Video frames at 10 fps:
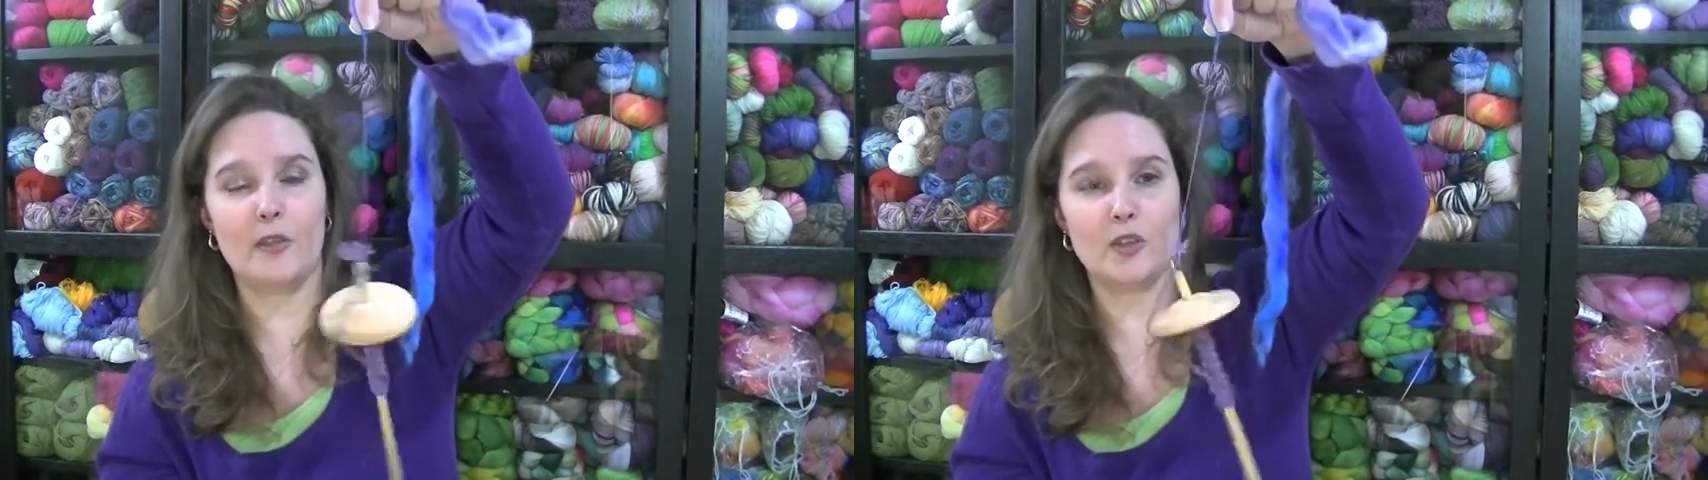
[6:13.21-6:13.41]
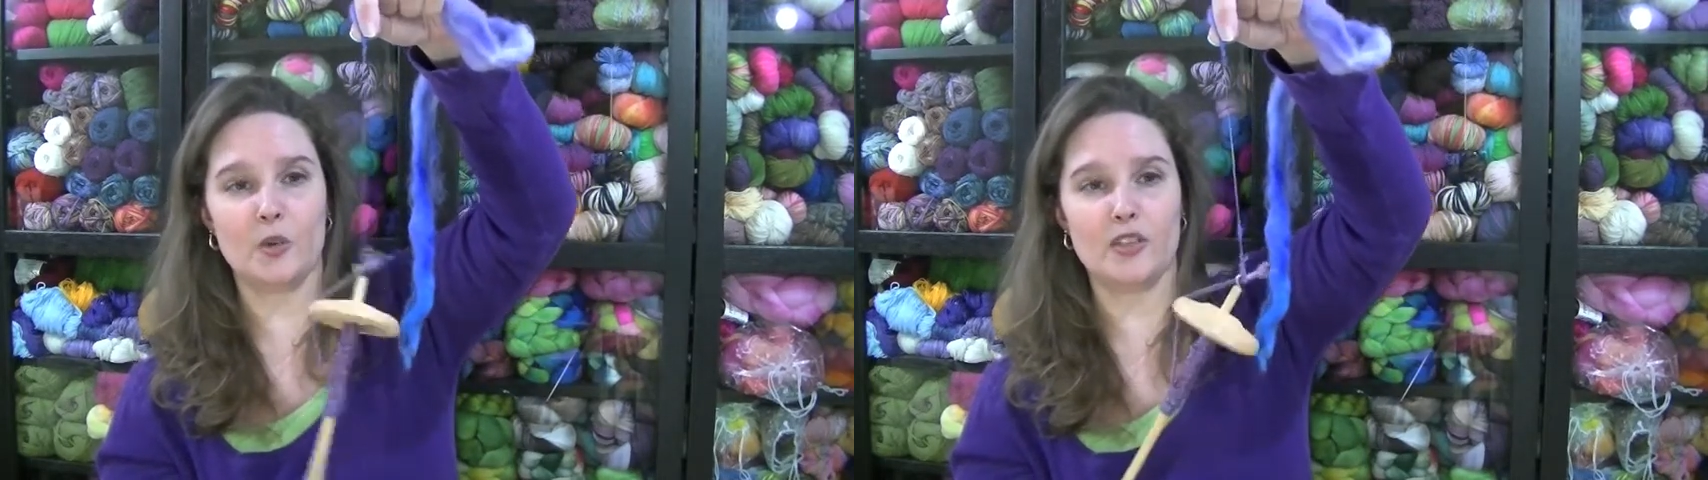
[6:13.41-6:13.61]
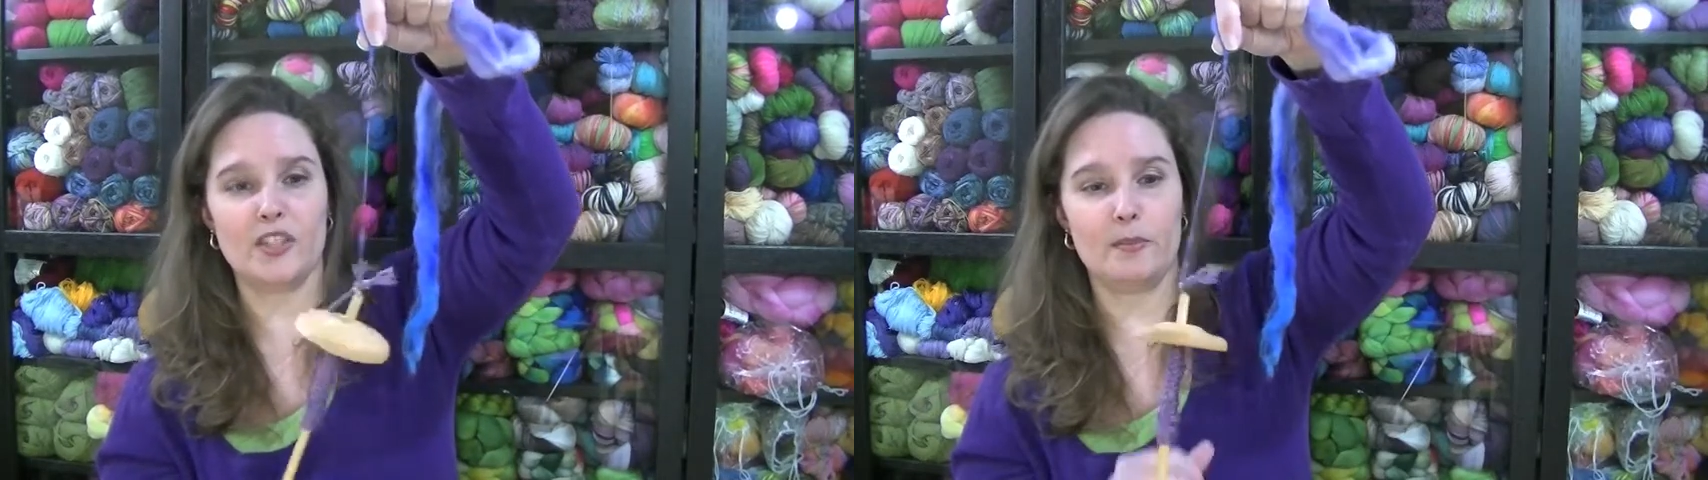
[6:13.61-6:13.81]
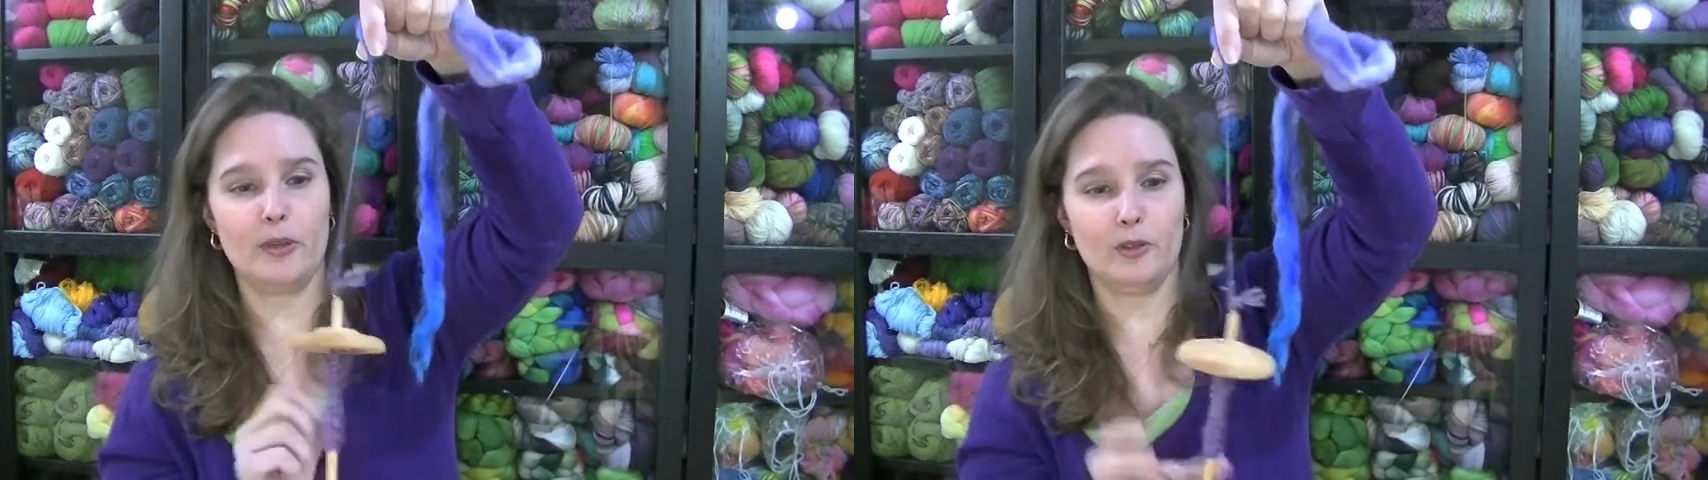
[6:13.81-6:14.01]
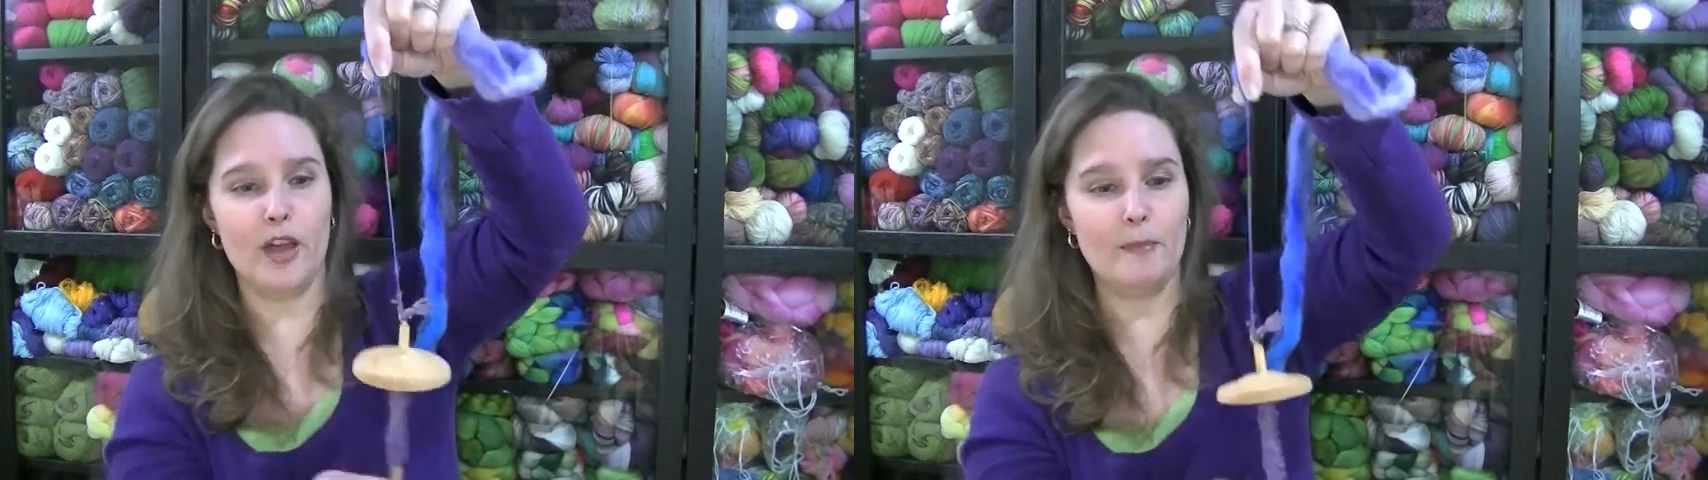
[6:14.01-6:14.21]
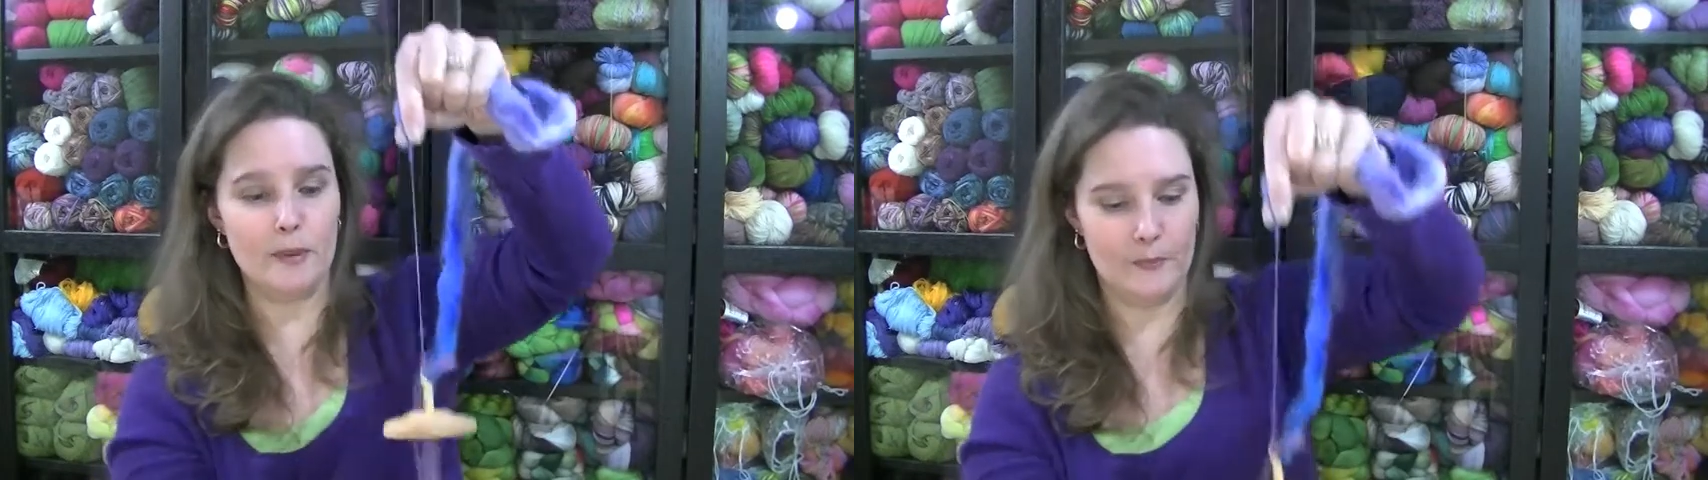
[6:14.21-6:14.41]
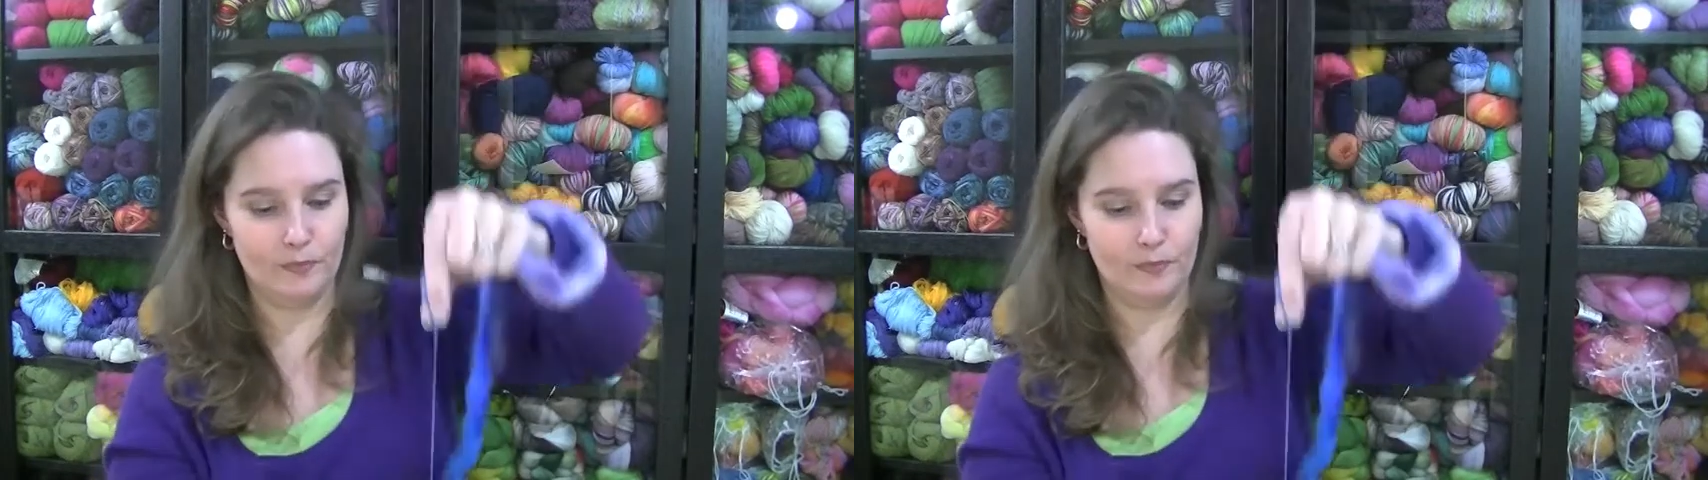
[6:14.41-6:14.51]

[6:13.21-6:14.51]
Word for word: the twist to build up,